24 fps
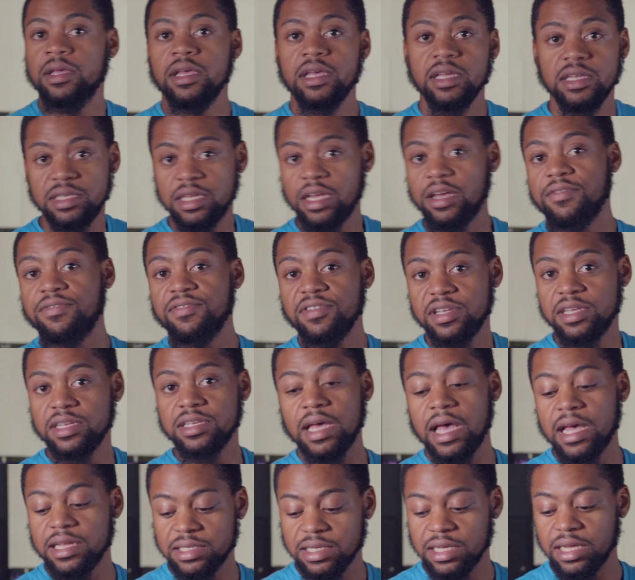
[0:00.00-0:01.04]
it definitely
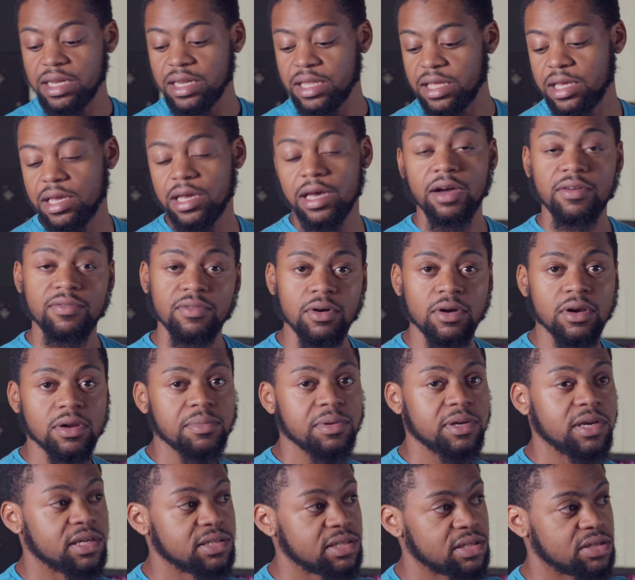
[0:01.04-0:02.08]
has a clean cover on it
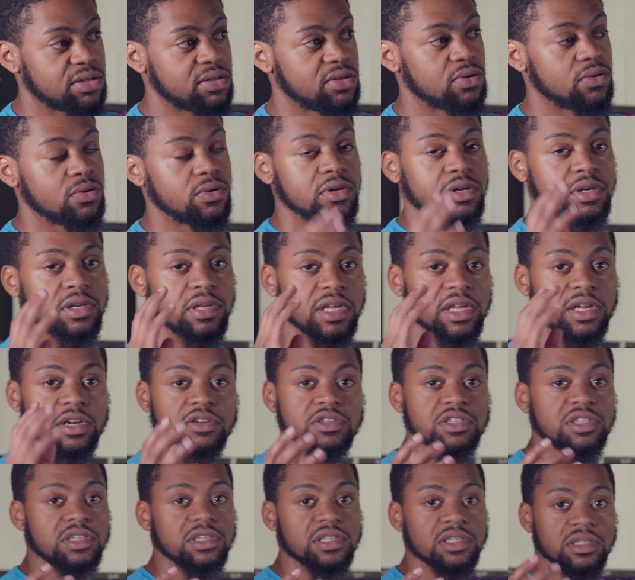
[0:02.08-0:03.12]
because it's storing
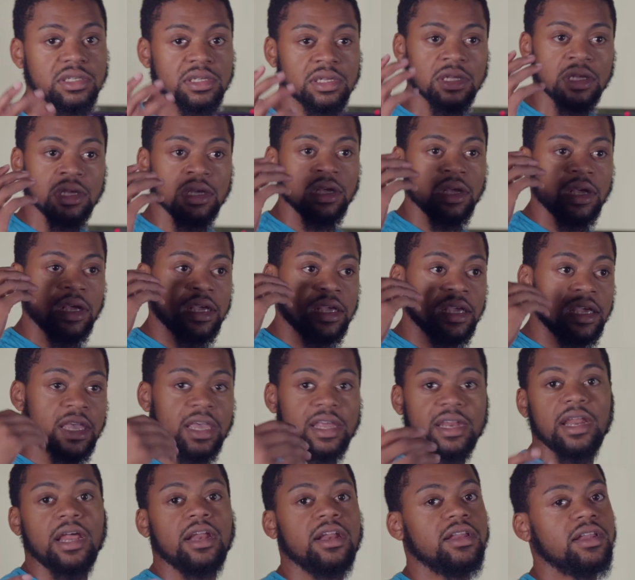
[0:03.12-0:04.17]
energy and
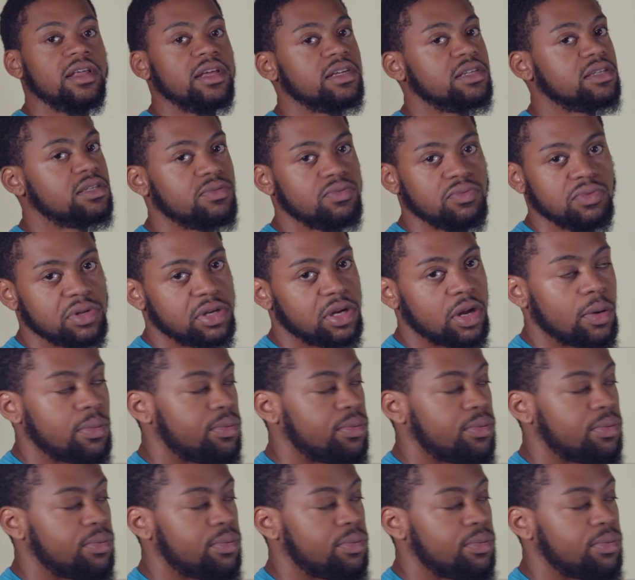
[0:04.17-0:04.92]
getting down the lane with no